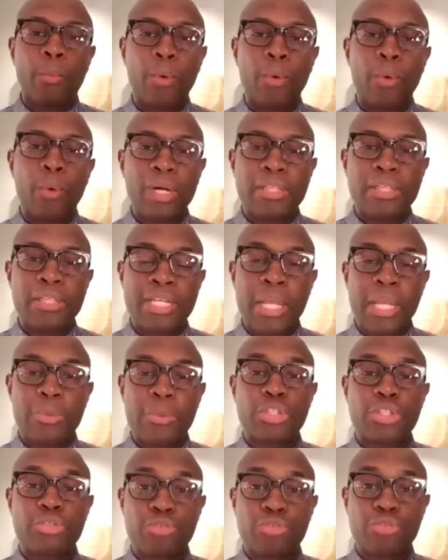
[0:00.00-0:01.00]
one of the things I
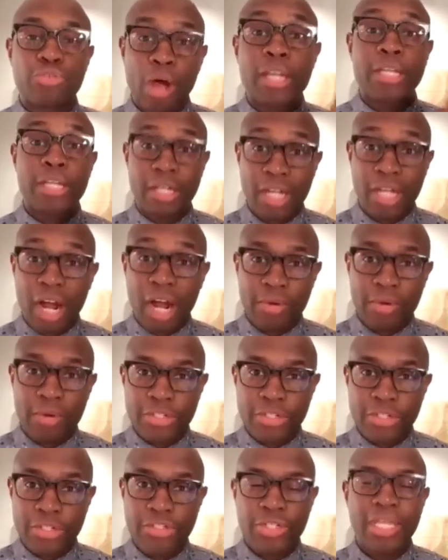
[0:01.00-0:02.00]
would strongly
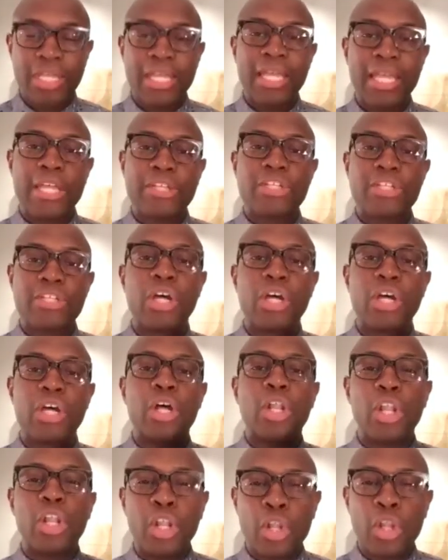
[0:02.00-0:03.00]
encourage is
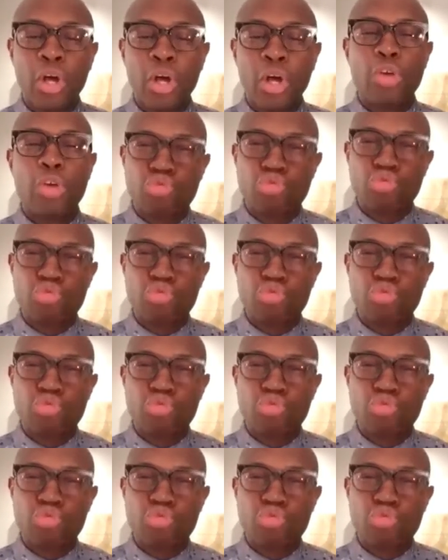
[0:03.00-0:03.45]
look,